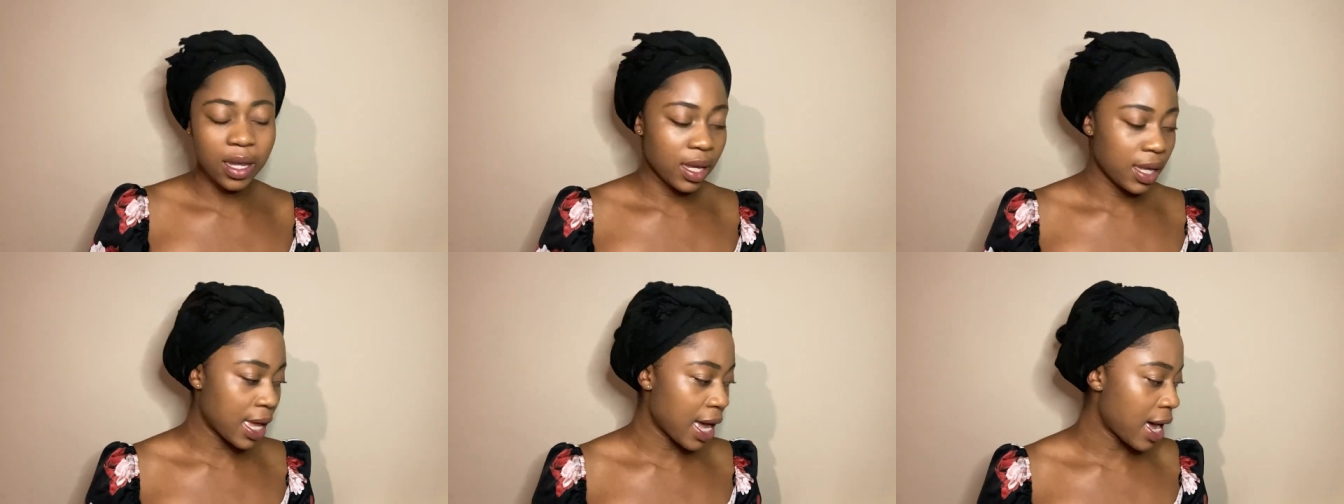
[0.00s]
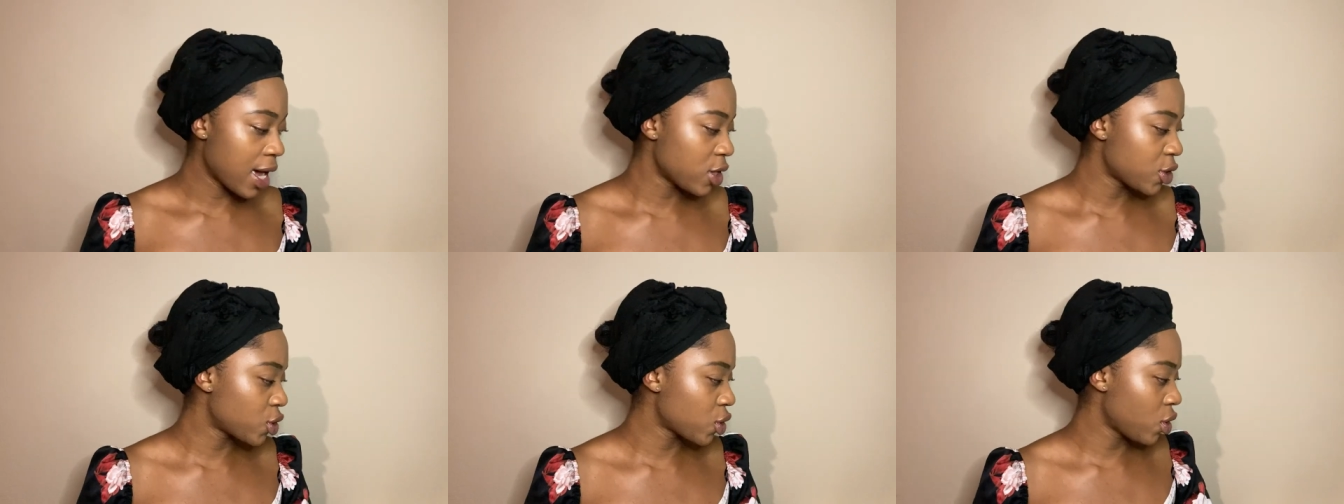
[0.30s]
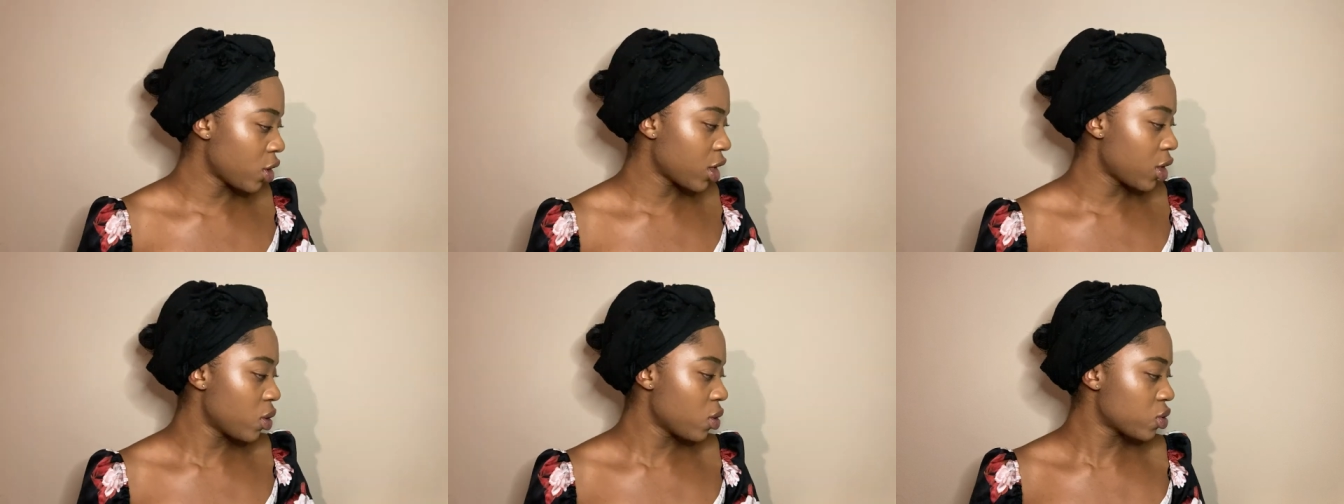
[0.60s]
Yeah, so
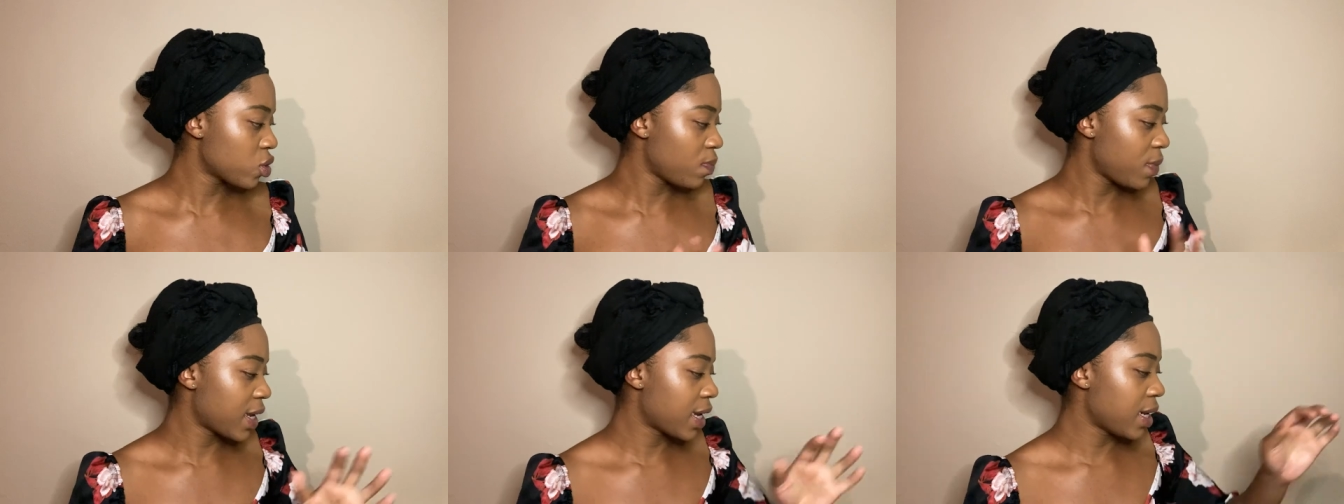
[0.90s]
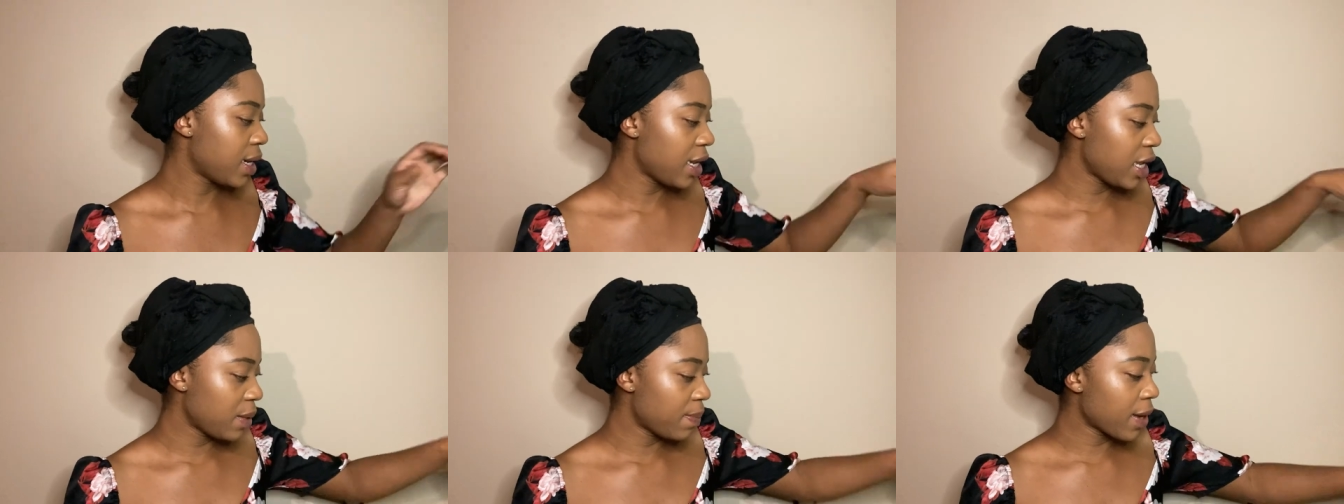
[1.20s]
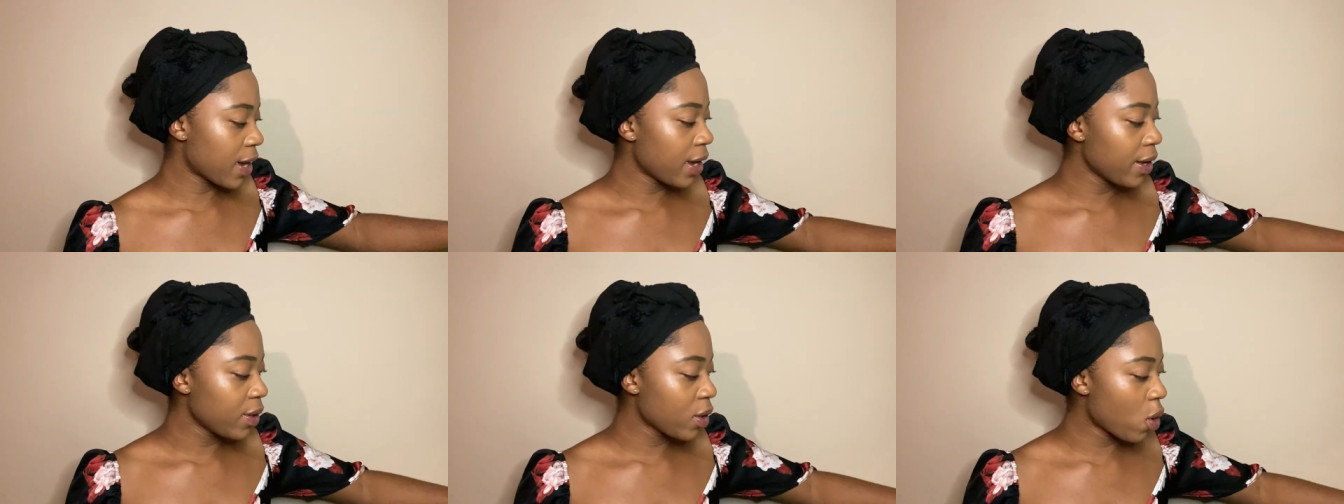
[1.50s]
you can also make a
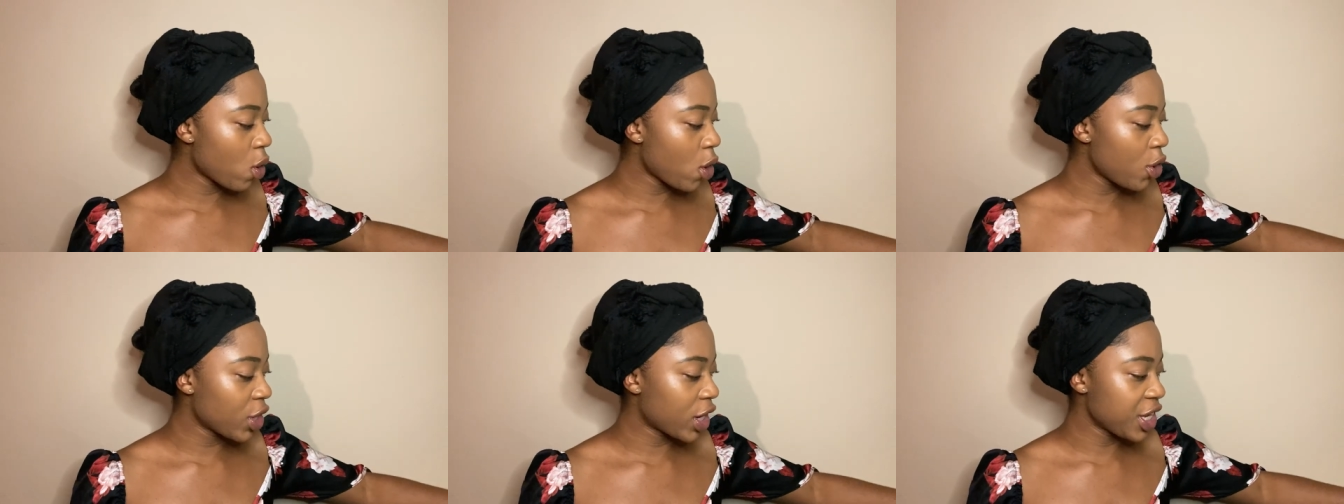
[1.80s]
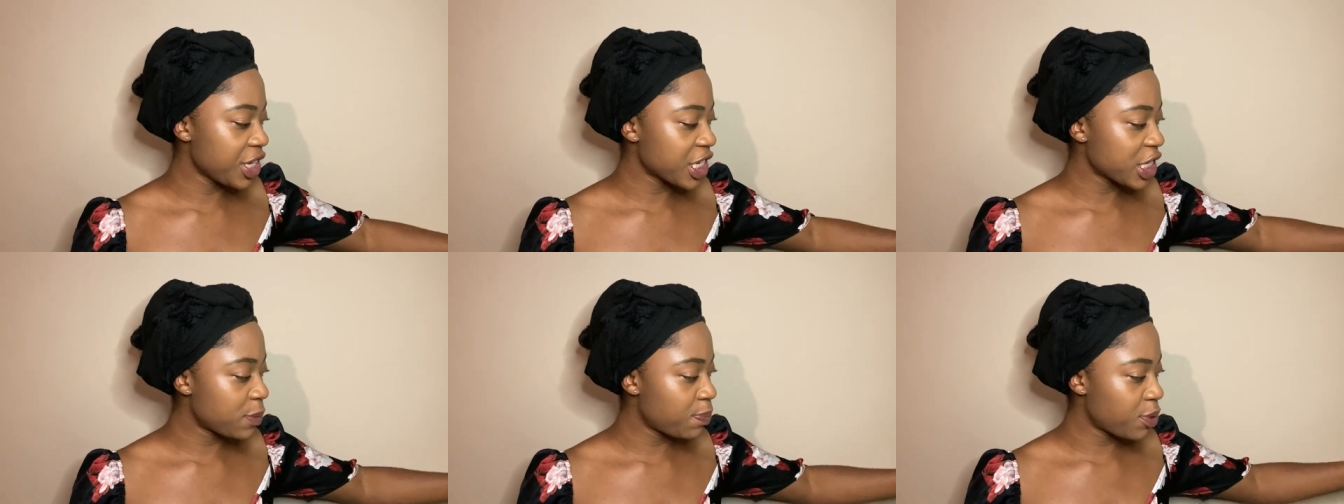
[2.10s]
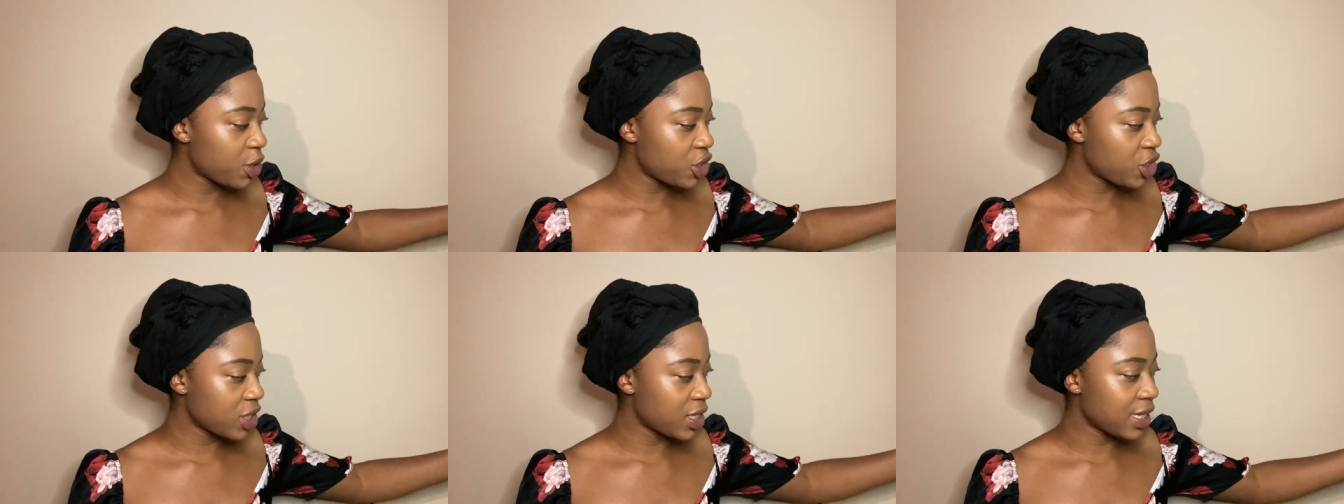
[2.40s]
lay-by or you can just
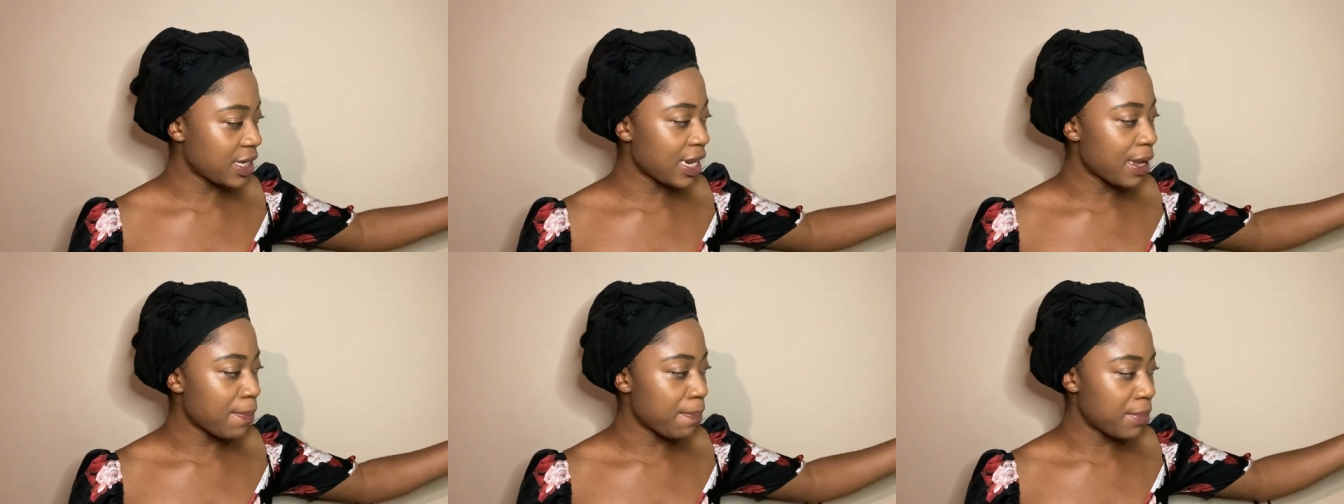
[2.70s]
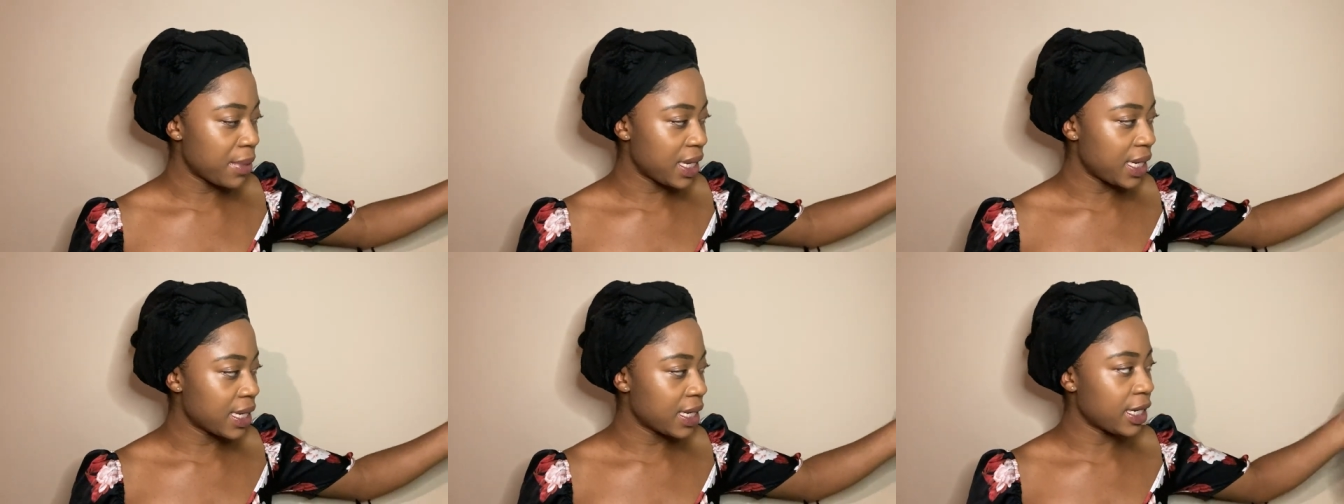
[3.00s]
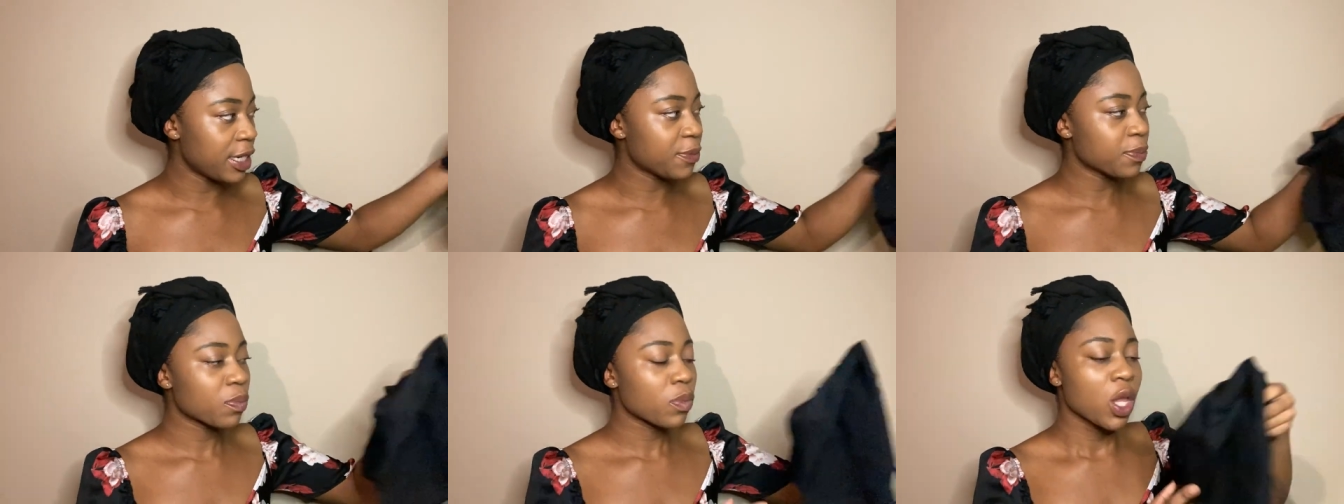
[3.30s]
purchase it
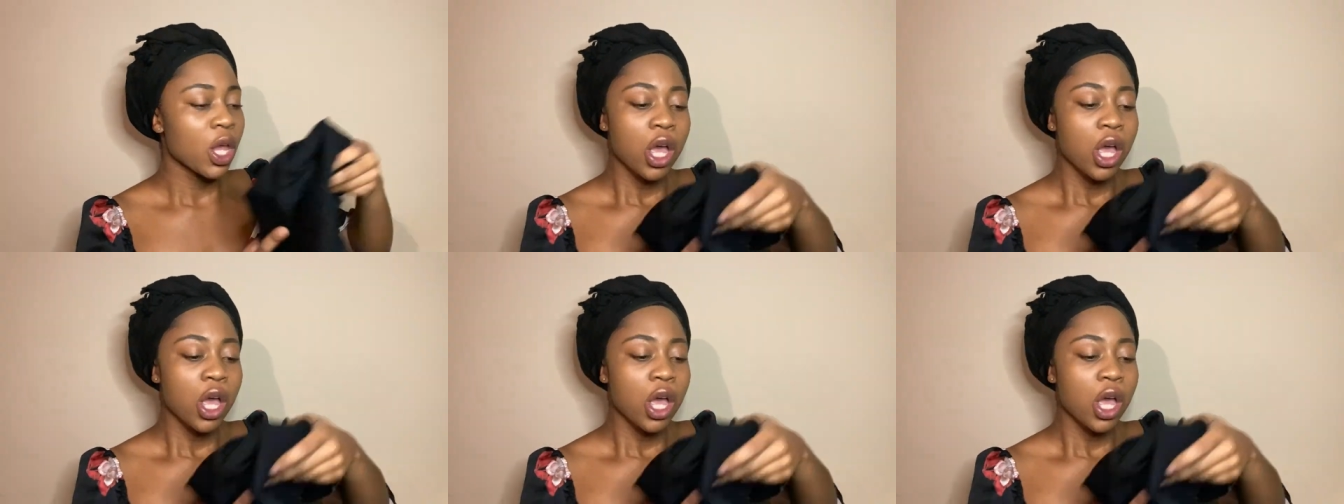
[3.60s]
immediately.